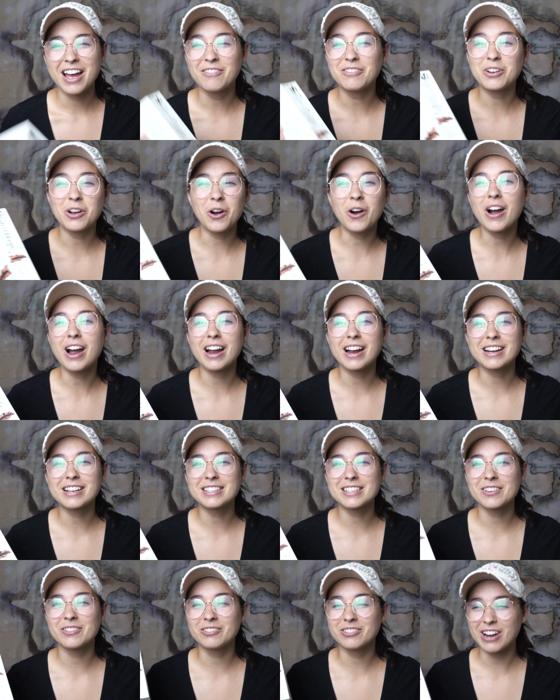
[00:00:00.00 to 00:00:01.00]
of
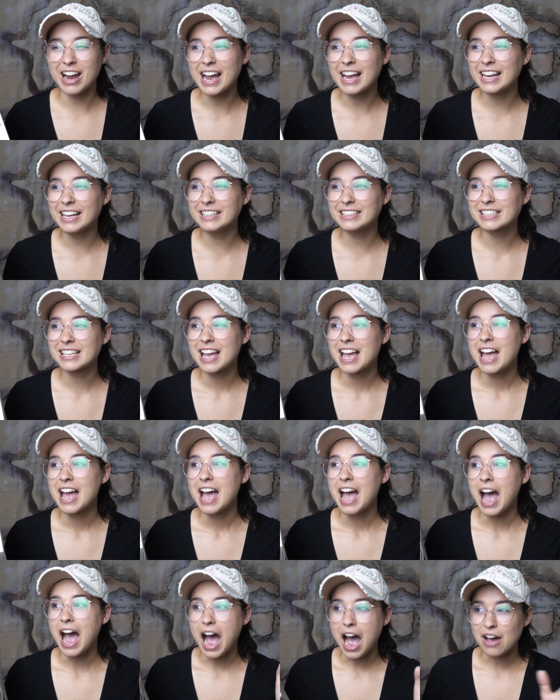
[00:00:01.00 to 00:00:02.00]
course, right
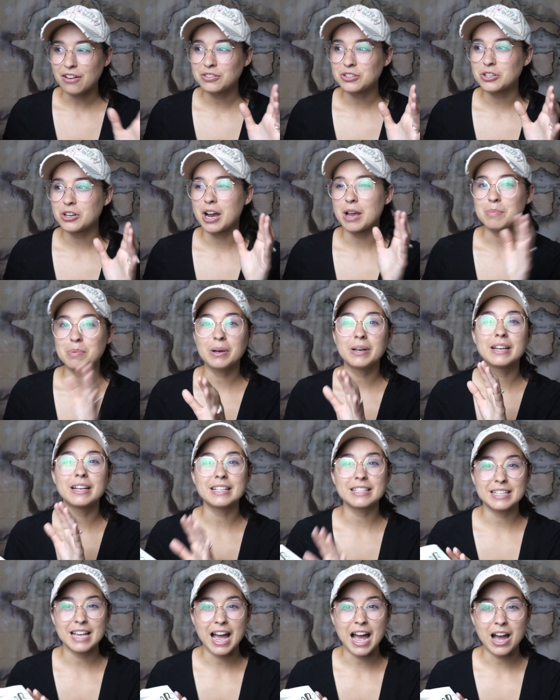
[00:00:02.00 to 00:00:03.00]
after I put
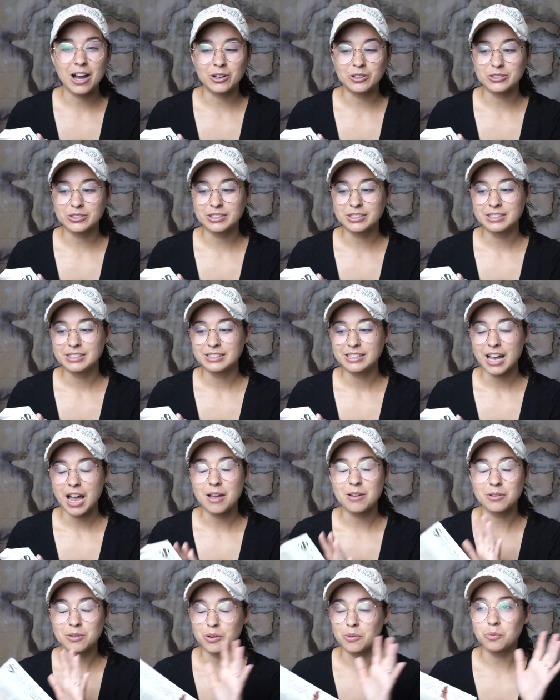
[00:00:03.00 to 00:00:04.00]
it down,
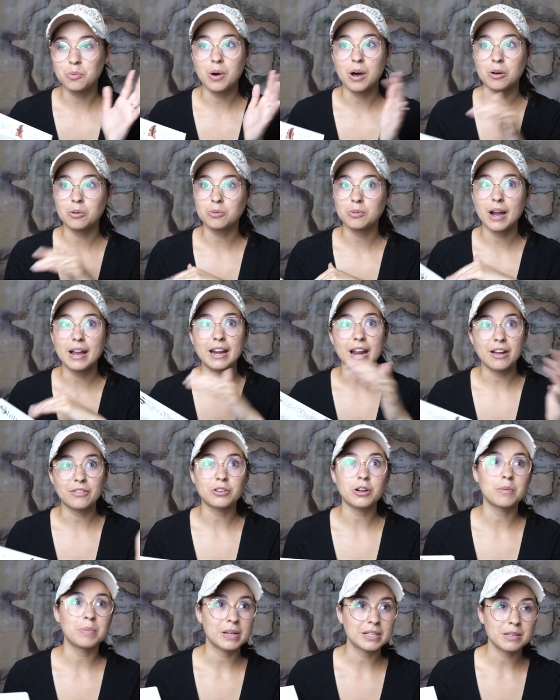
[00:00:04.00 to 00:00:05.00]
I well, right
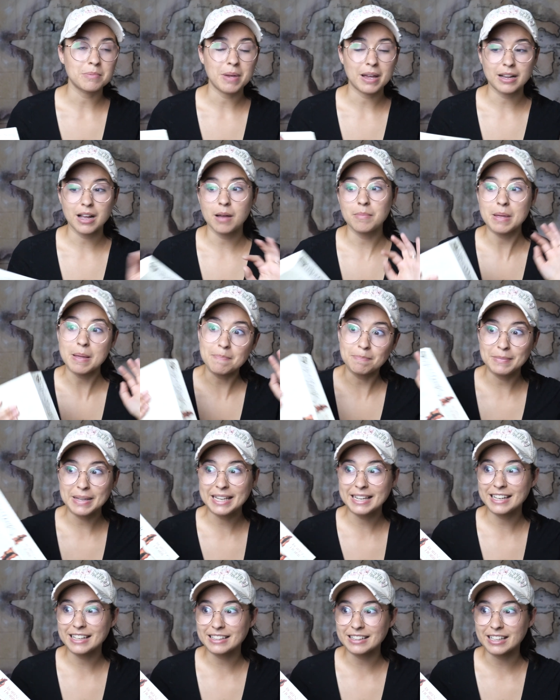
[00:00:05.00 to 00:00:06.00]
after I picked it back up,
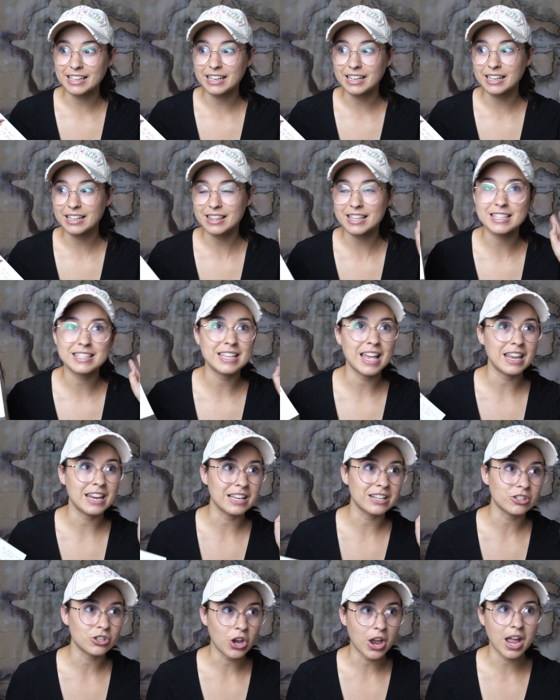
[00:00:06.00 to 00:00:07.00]
immediately the
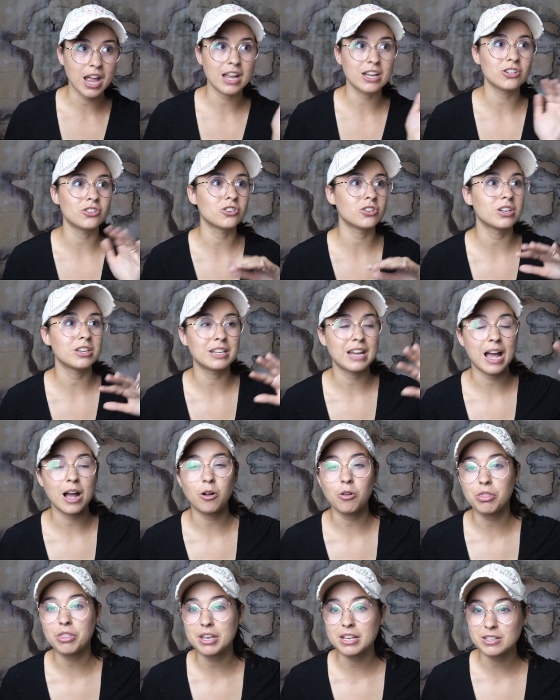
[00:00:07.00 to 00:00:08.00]
setting changed and
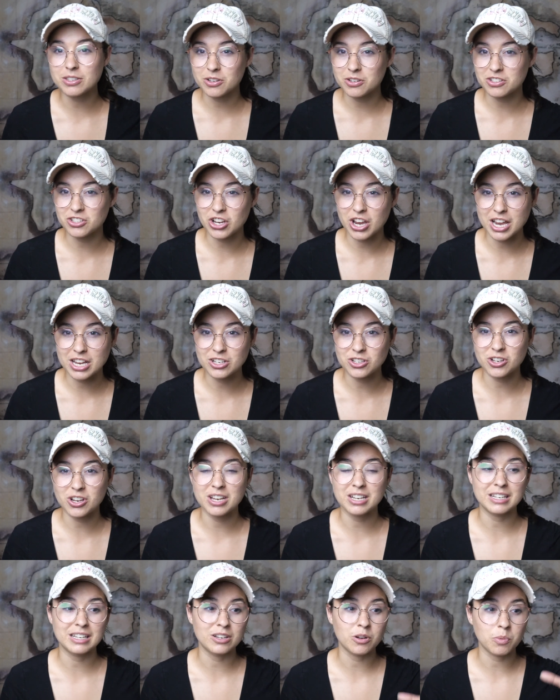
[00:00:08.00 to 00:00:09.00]
now things are
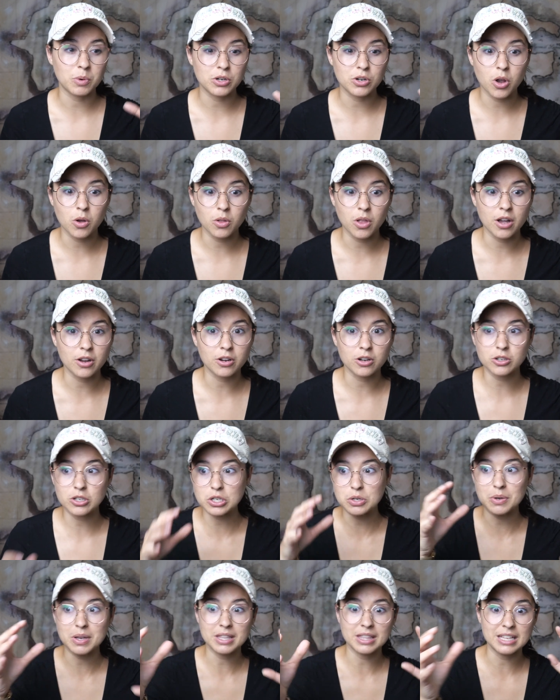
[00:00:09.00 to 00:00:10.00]
changing. We're no longer
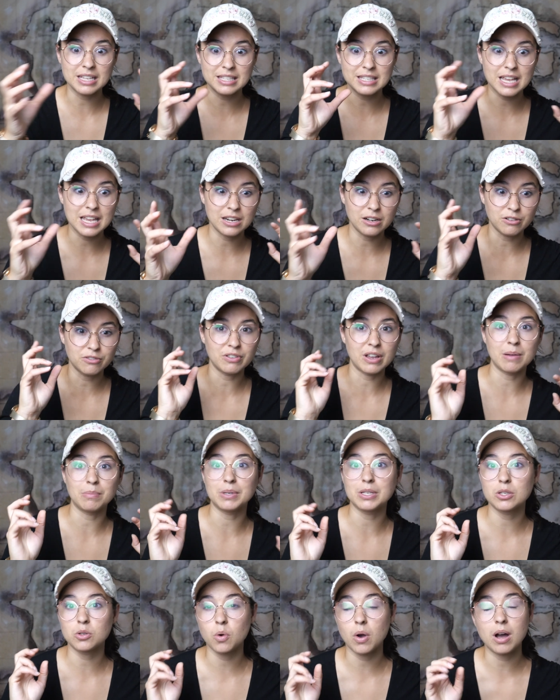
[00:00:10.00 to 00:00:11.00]
doing this inner
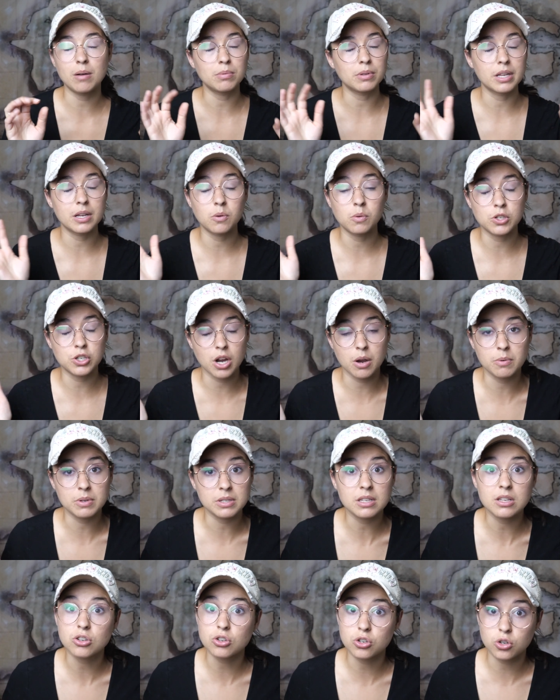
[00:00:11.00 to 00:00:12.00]
family squabbling, which I
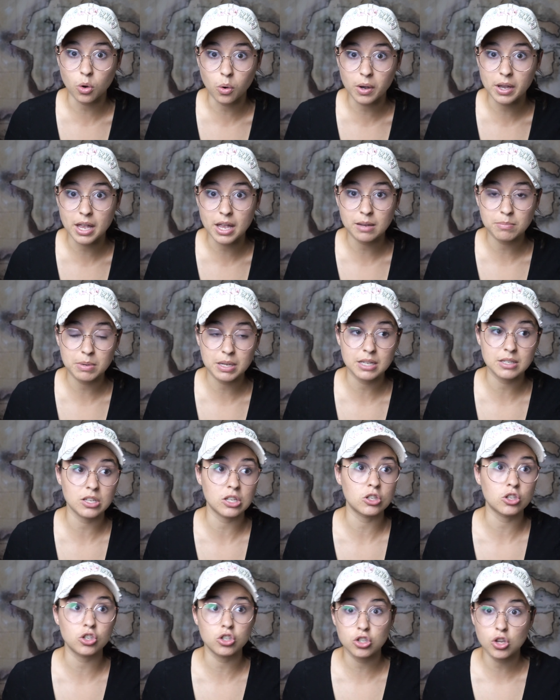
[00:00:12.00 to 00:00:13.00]
was enjoying because
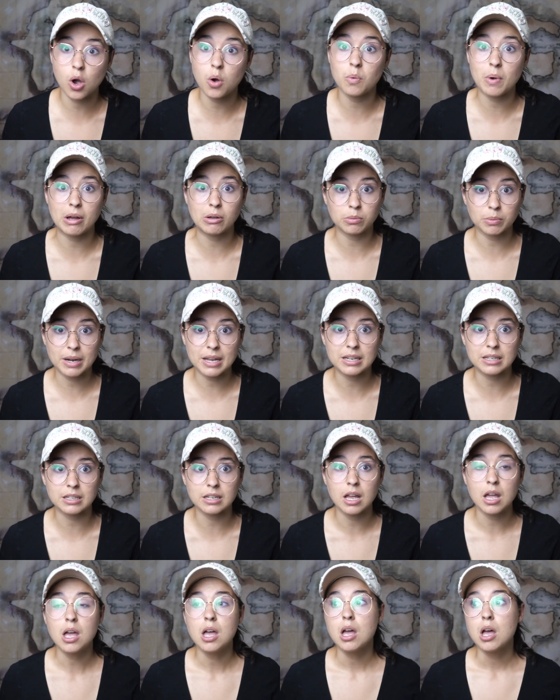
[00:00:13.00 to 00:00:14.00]
it's so well written.